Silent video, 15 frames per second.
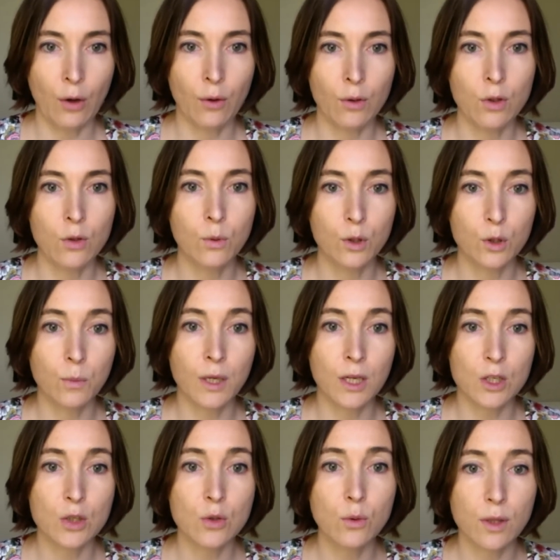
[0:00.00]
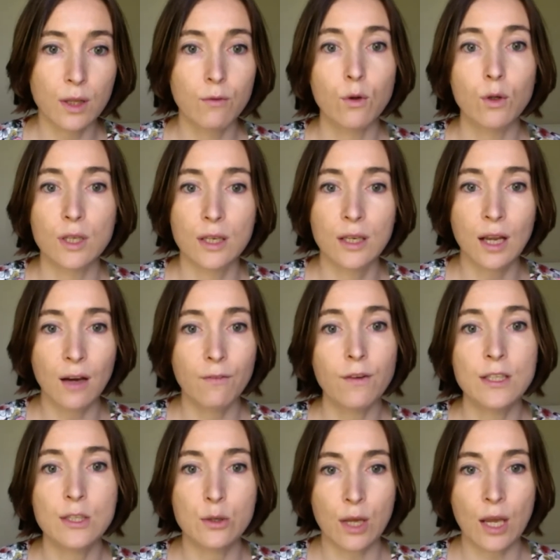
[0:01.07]
You'd want to make sure they've got enough
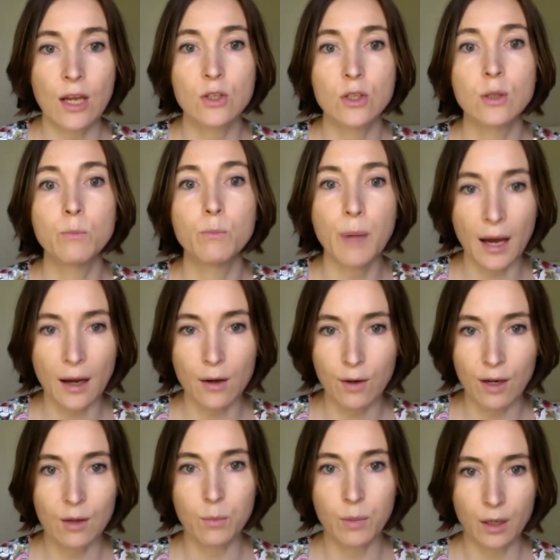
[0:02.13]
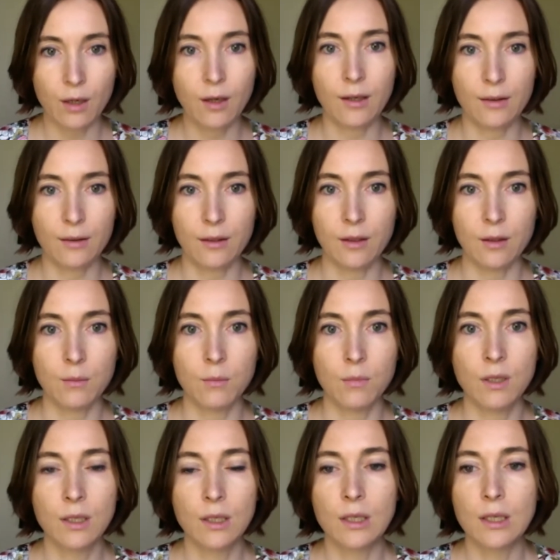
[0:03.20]
education and background behind them
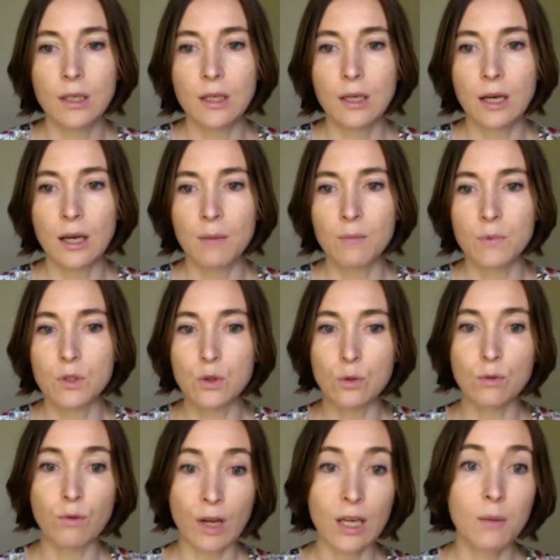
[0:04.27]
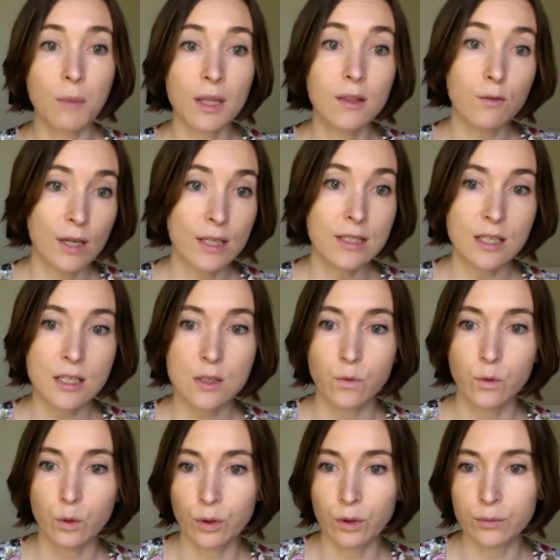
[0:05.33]
to recommend the right test
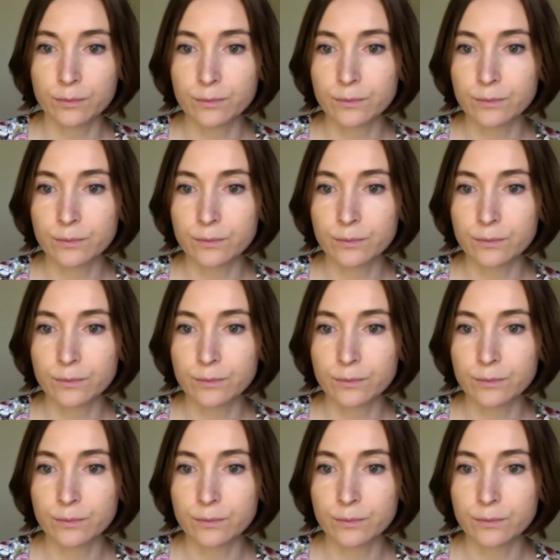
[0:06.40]
for you.